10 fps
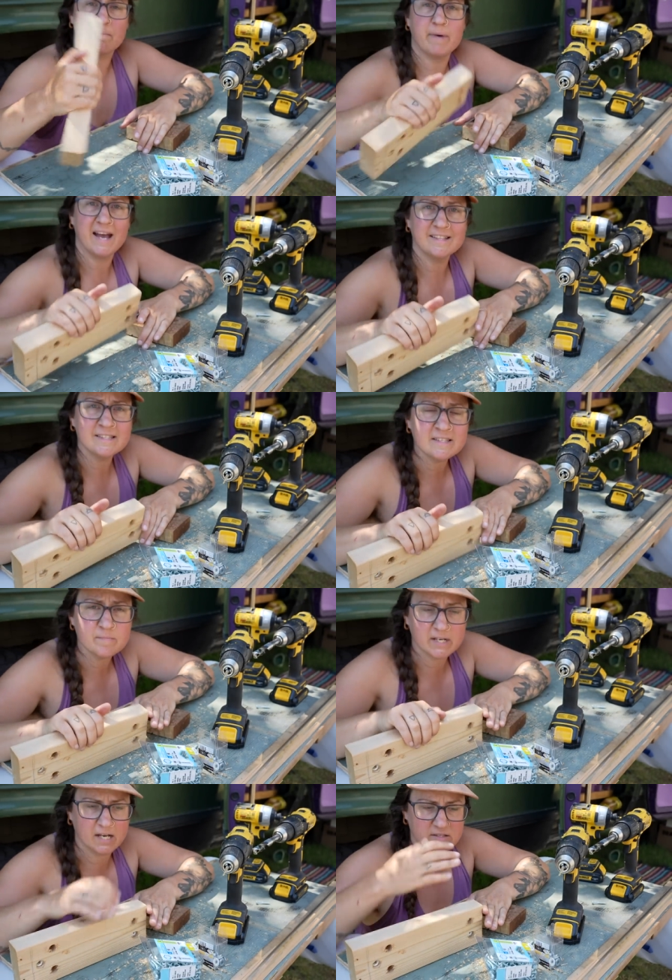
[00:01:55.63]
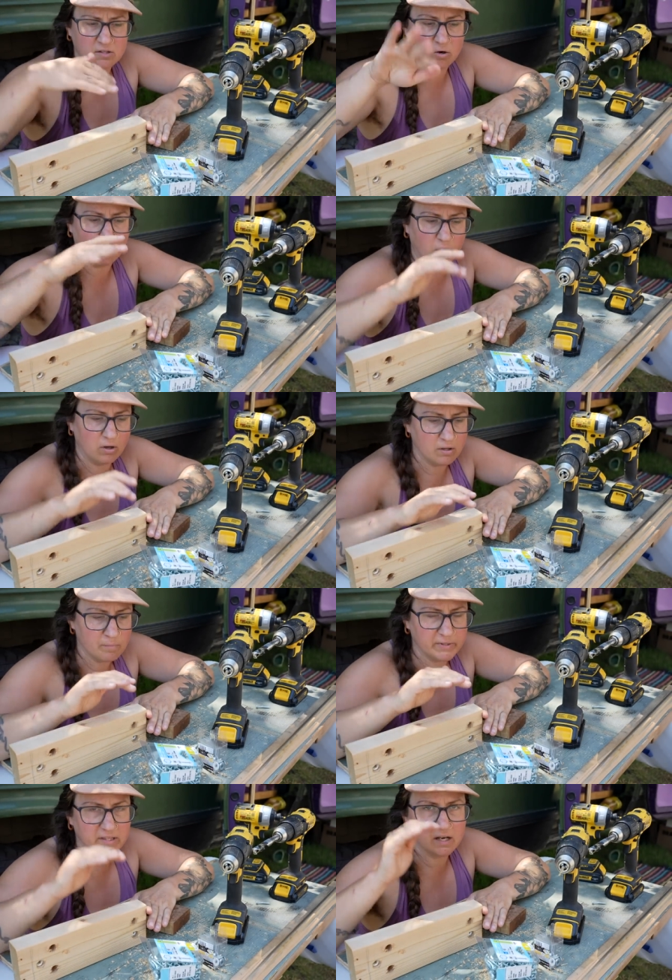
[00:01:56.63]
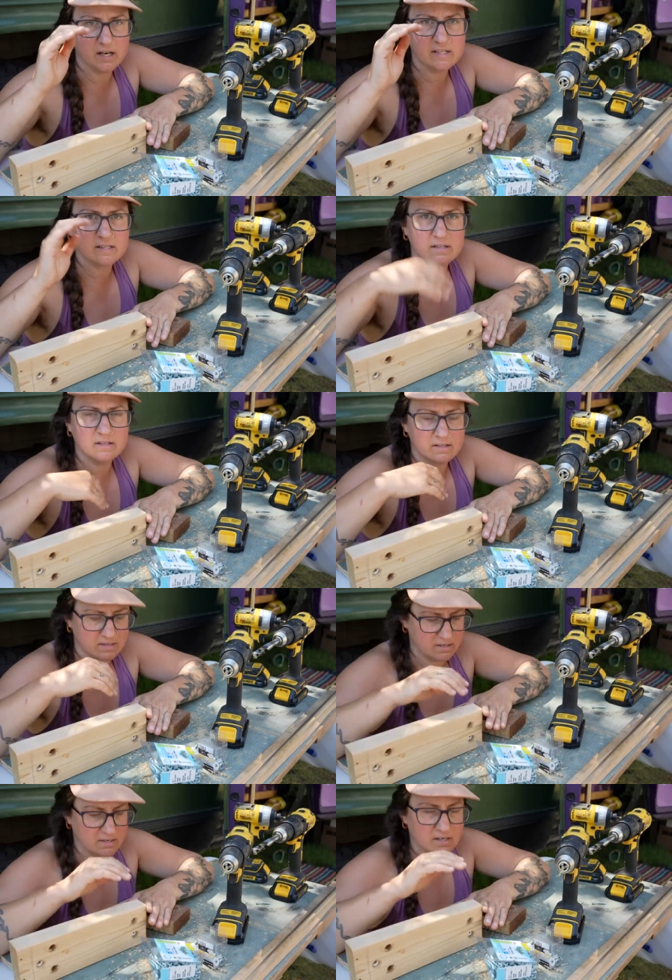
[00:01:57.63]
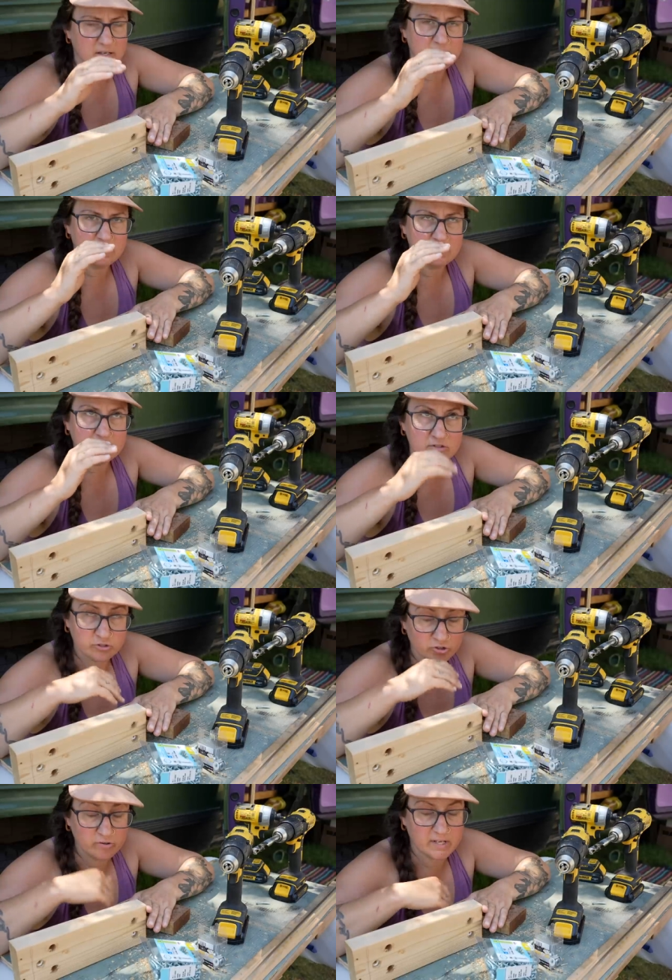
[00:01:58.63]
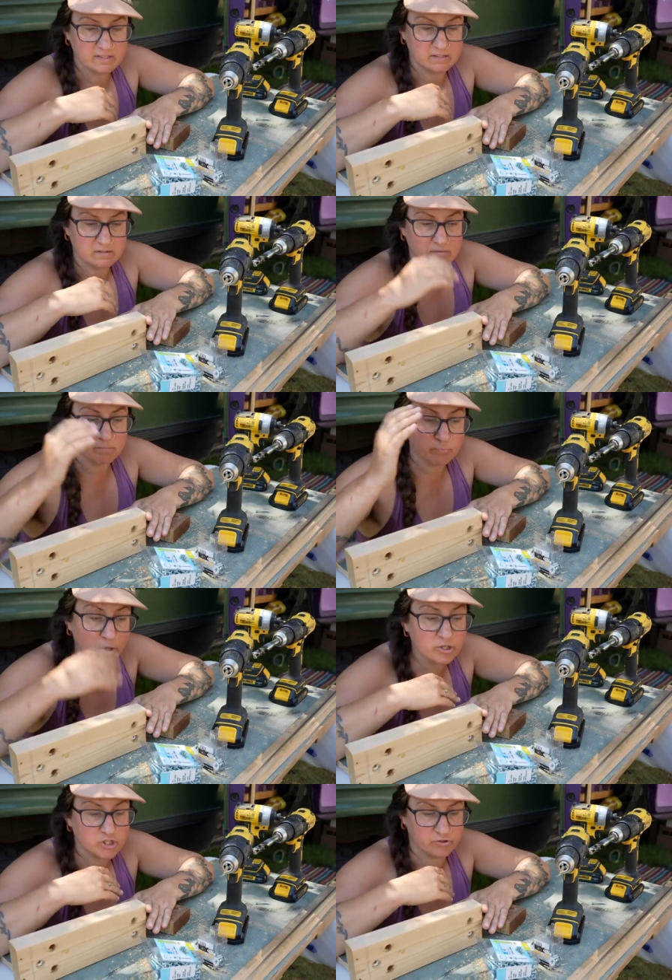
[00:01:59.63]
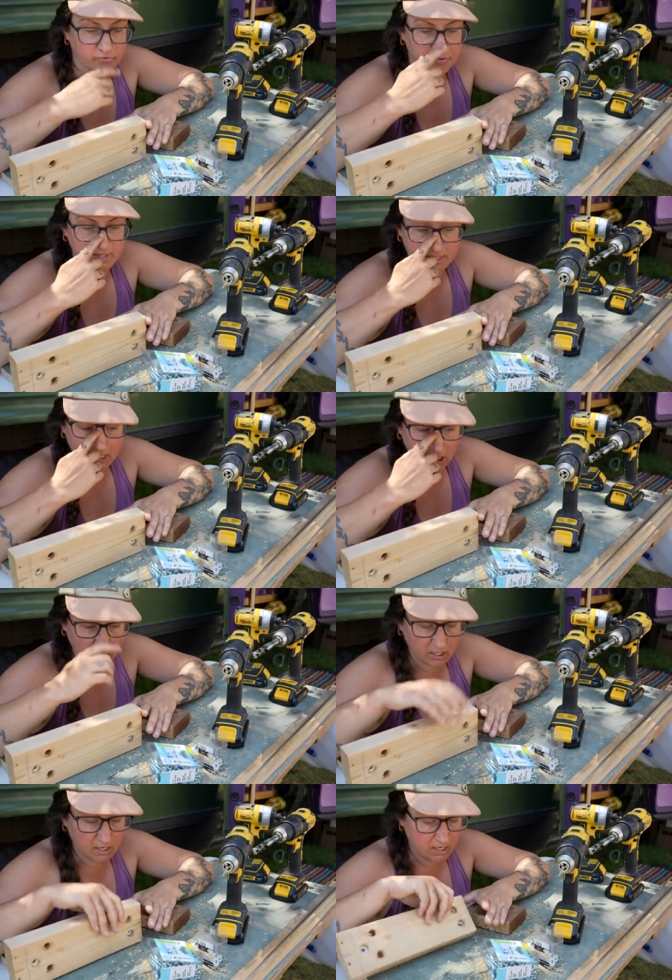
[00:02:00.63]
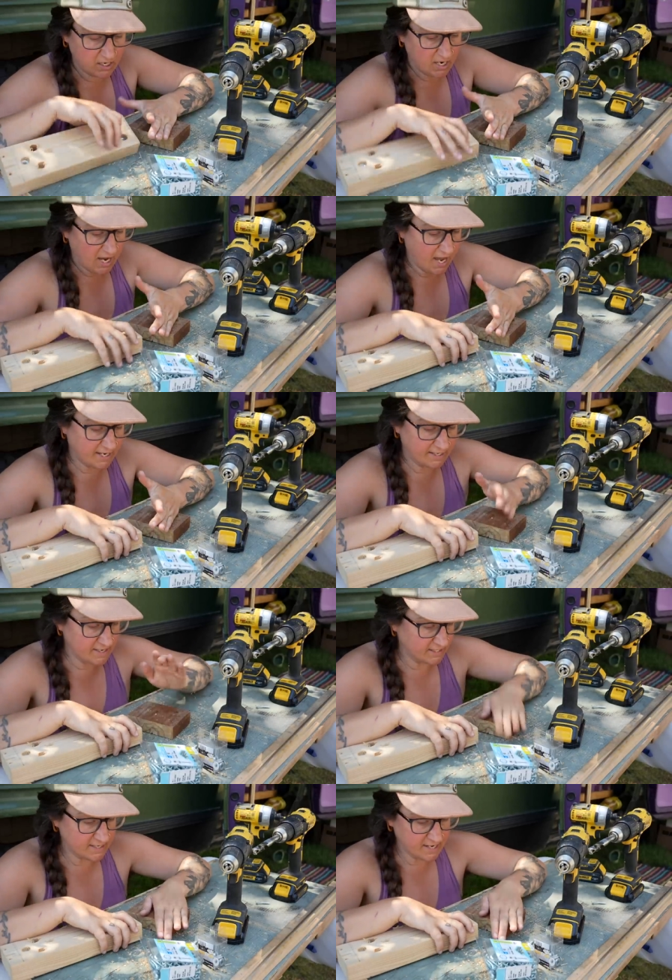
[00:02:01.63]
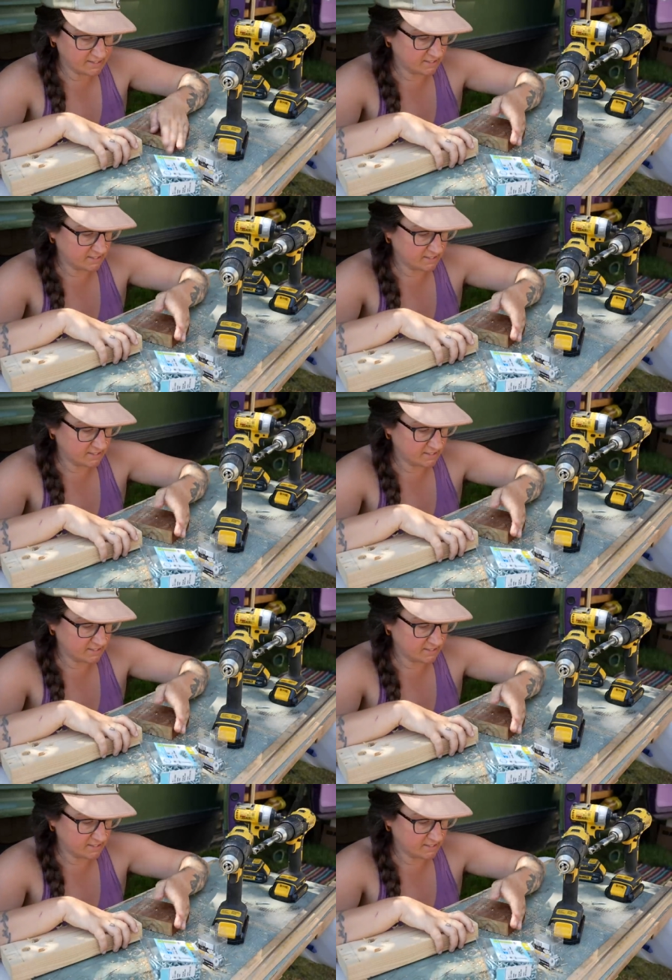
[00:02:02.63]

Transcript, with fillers: bends because of the hole, but the screw doesn't push through the cedar and I can get a nice